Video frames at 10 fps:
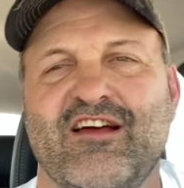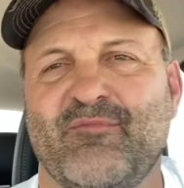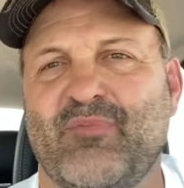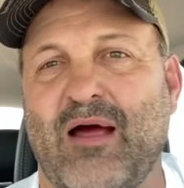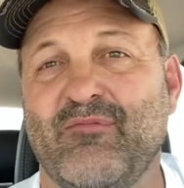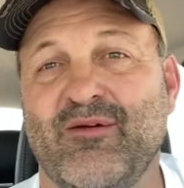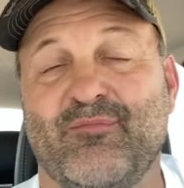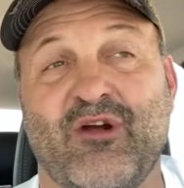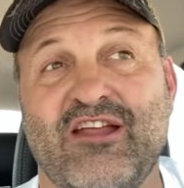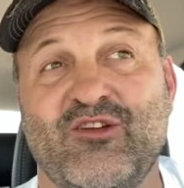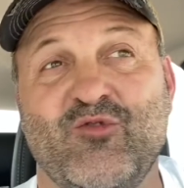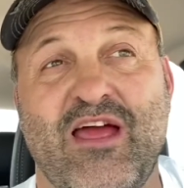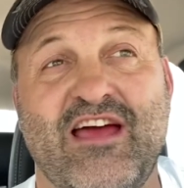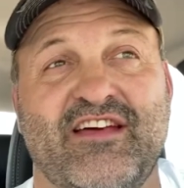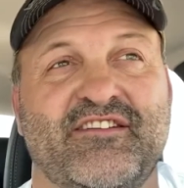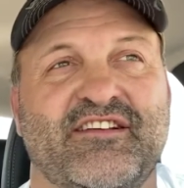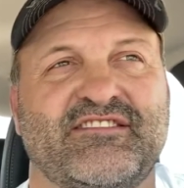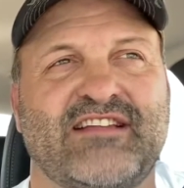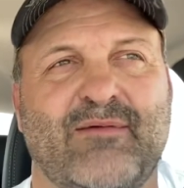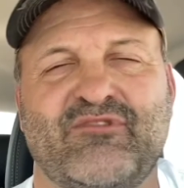probably a brand new ad. I
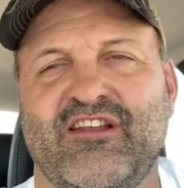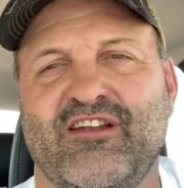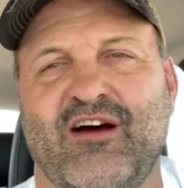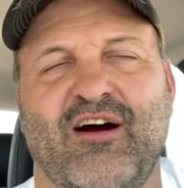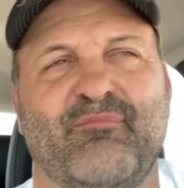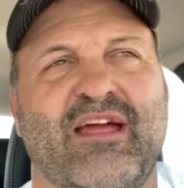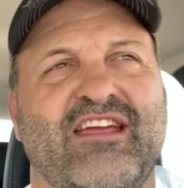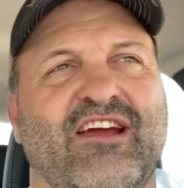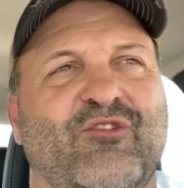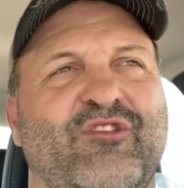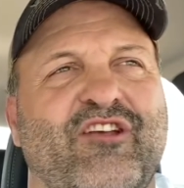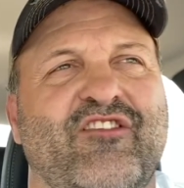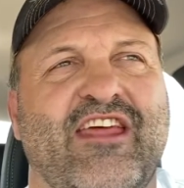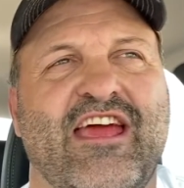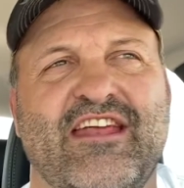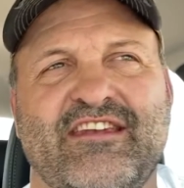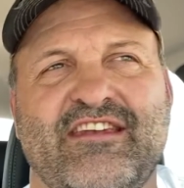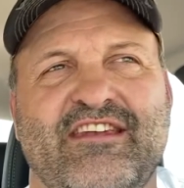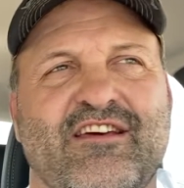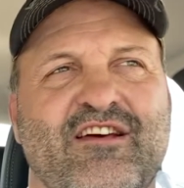stopped in a bank out there that I
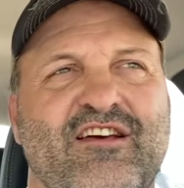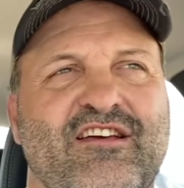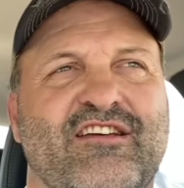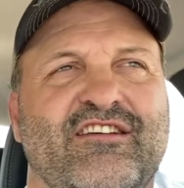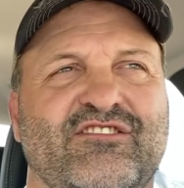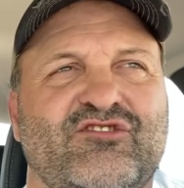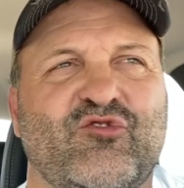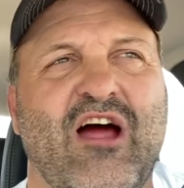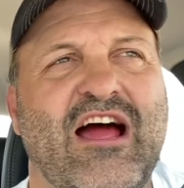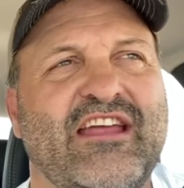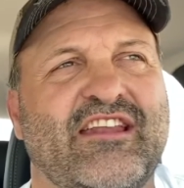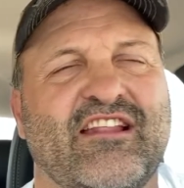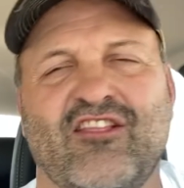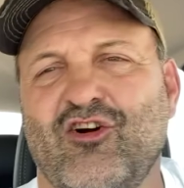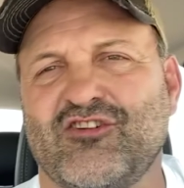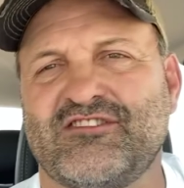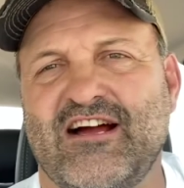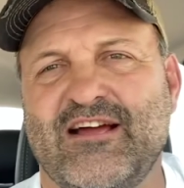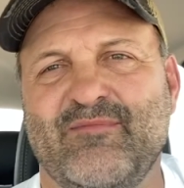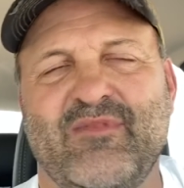hadn't tried in a long
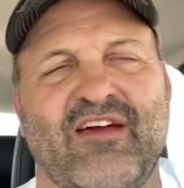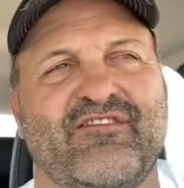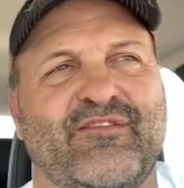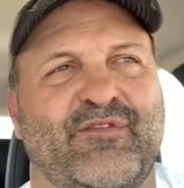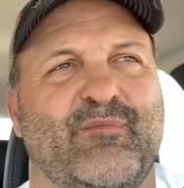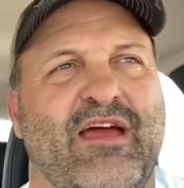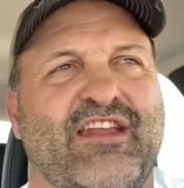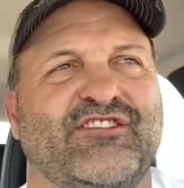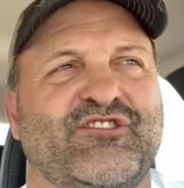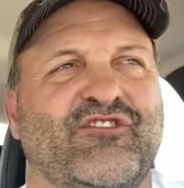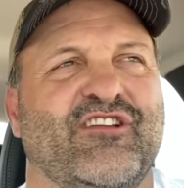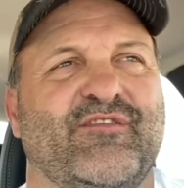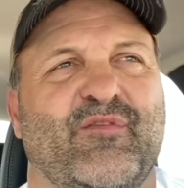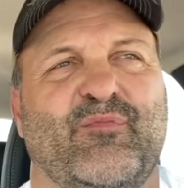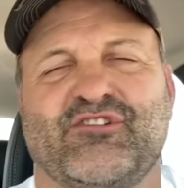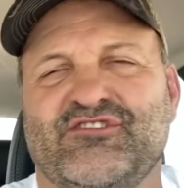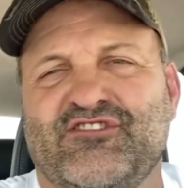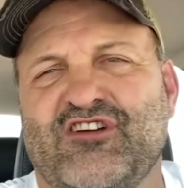time, have a different manager and a different person.